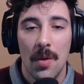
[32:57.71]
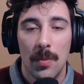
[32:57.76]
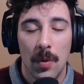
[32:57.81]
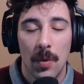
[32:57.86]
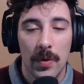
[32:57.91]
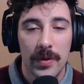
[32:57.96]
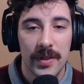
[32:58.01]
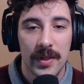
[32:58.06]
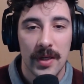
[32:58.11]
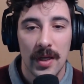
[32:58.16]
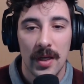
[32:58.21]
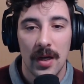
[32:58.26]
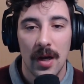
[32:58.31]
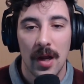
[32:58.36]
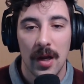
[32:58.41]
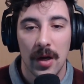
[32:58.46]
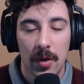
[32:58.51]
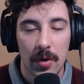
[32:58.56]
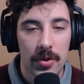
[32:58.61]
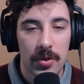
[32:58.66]
But once again,
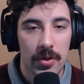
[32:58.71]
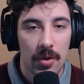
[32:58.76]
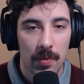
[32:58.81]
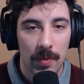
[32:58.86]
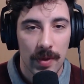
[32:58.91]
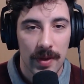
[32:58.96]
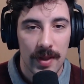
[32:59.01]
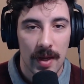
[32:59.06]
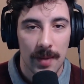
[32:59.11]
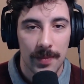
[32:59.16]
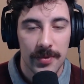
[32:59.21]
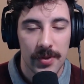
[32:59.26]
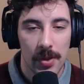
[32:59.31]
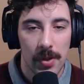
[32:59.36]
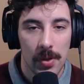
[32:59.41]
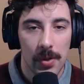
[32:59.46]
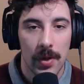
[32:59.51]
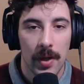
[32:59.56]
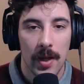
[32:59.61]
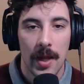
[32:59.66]
I encourage you to read the
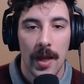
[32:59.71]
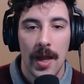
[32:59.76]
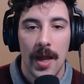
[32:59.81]
episode.